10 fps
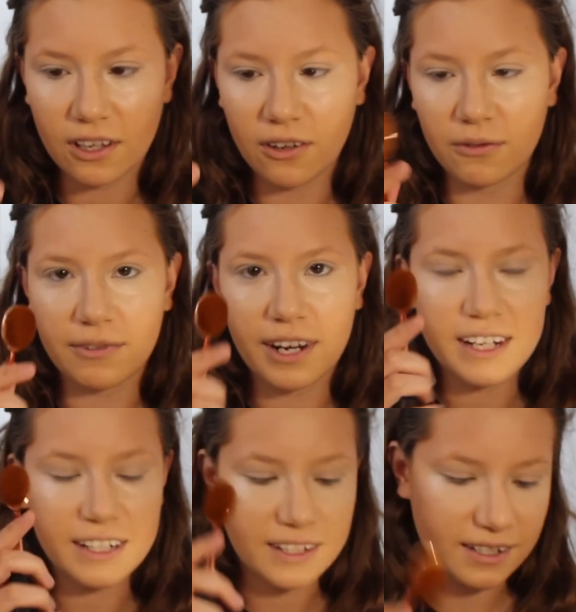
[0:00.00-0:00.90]

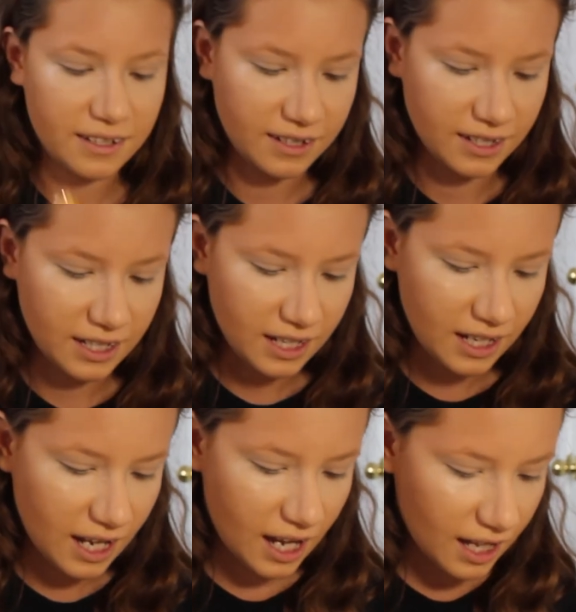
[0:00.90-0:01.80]
Alright.
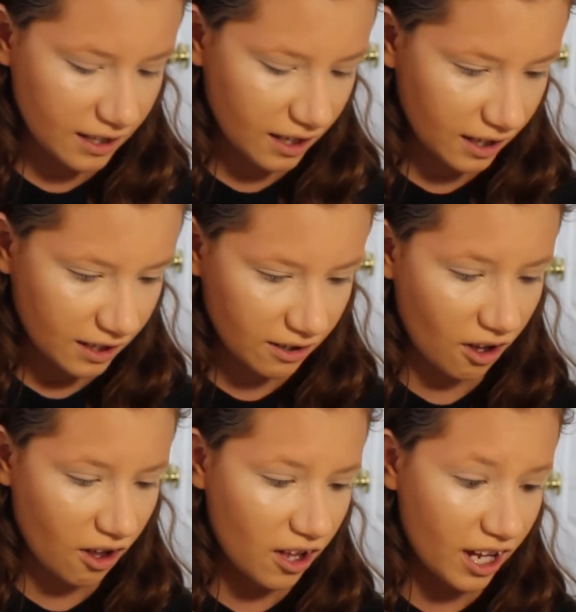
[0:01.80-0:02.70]
And then
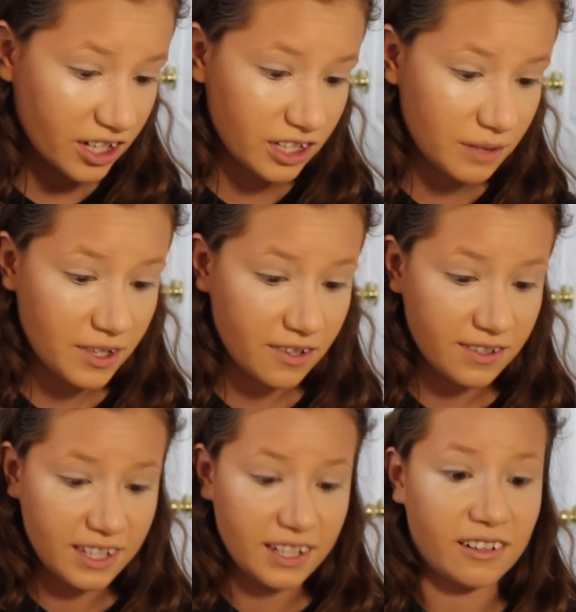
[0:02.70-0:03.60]
I'll actually be
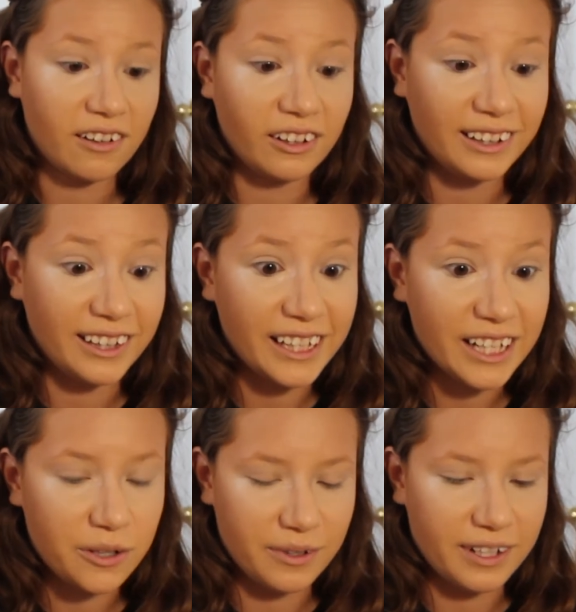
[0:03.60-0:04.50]
using a
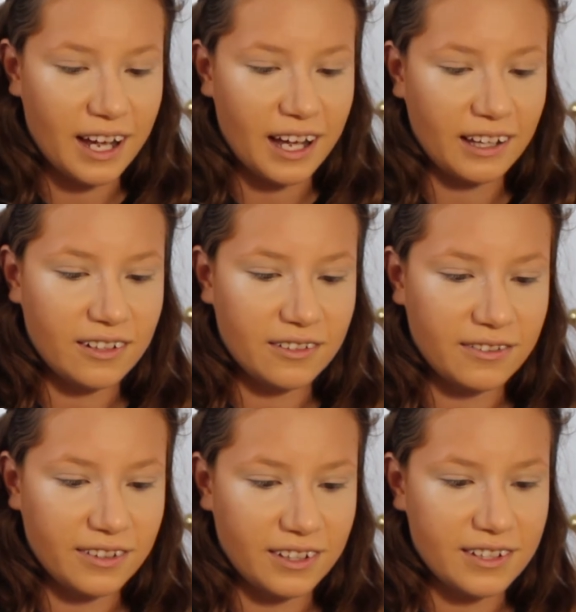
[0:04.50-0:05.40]
liquid highlighter
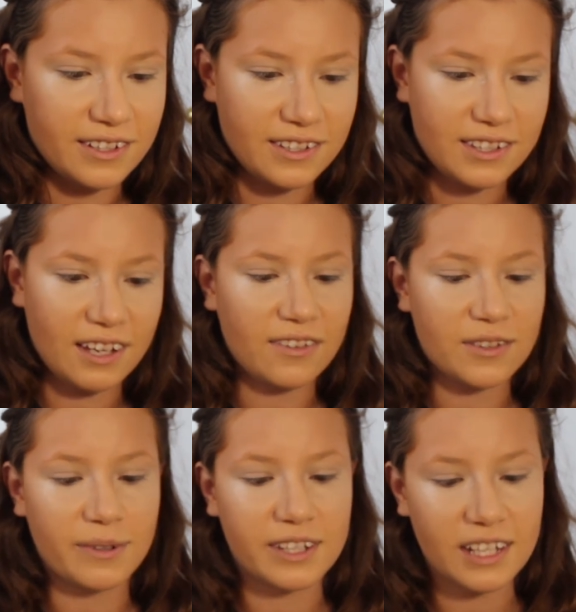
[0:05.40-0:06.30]
for this to see if
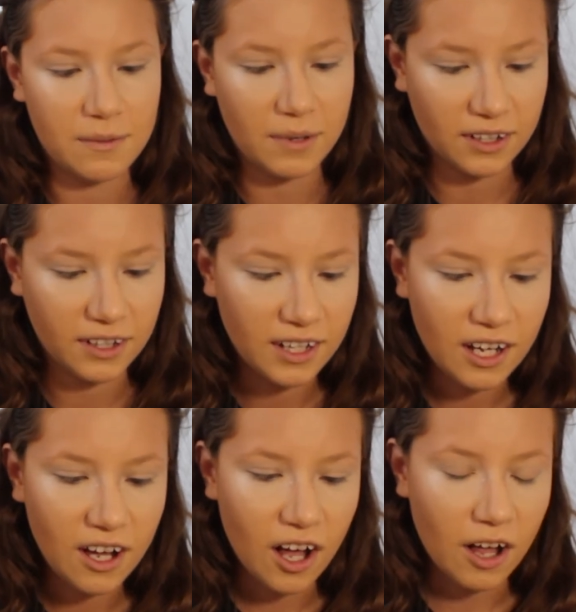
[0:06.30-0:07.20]
this works any better.
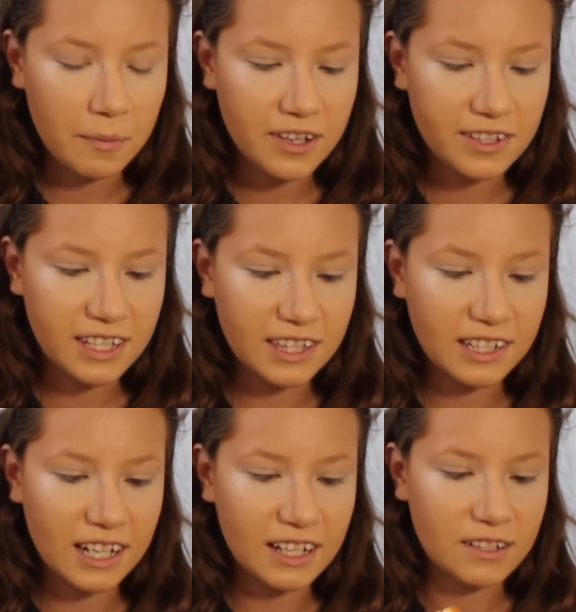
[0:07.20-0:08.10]
I'll be using the
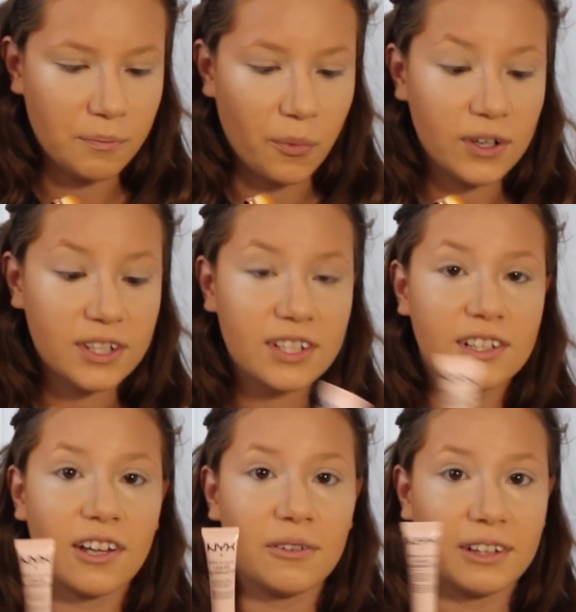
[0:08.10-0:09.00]
NYX Born to
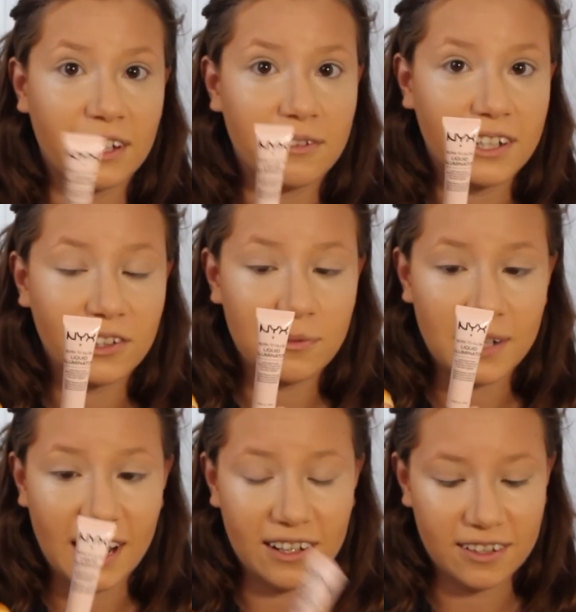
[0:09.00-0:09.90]
Glow Liquid
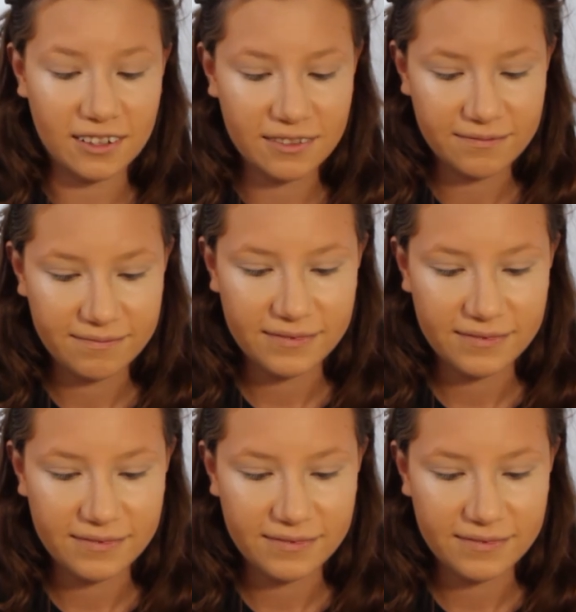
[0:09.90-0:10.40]
Illuminator.